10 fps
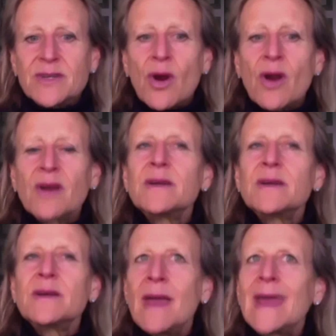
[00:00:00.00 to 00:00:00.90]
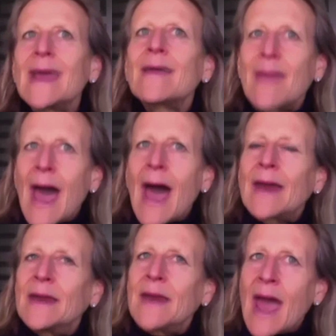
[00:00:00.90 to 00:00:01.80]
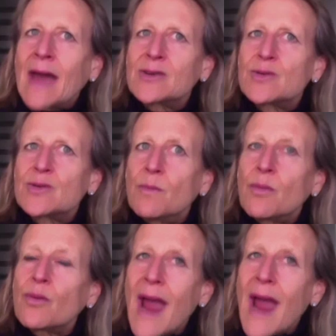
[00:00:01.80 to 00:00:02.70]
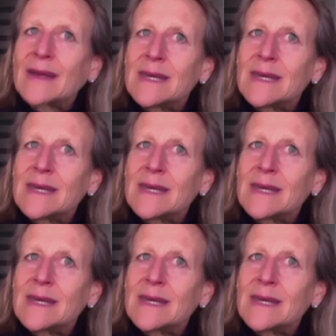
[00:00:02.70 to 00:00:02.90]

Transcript: So we start to make that an actual